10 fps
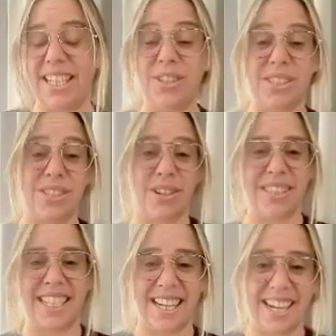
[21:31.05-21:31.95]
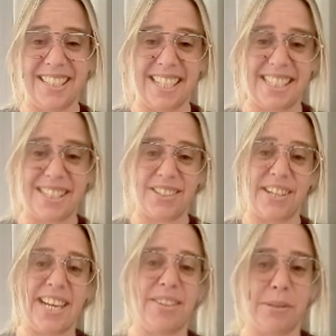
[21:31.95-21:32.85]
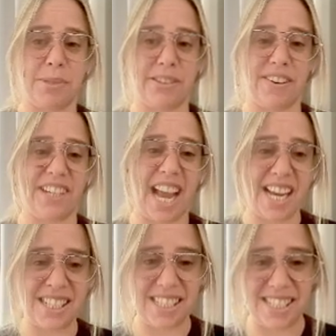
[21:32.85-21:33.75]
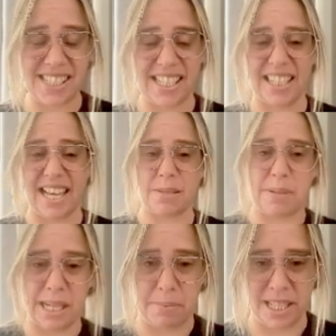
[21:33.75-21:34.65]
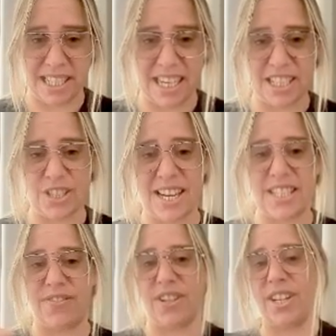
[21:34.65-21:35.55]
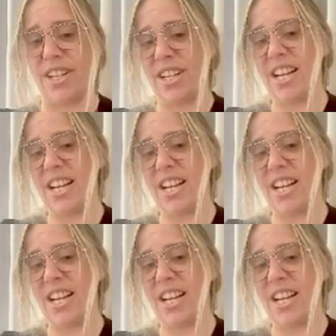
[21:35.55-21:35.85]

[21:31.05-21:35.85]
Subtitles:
uses content IDs to create cryptographic hashes and allows peer-to-peer data transfer.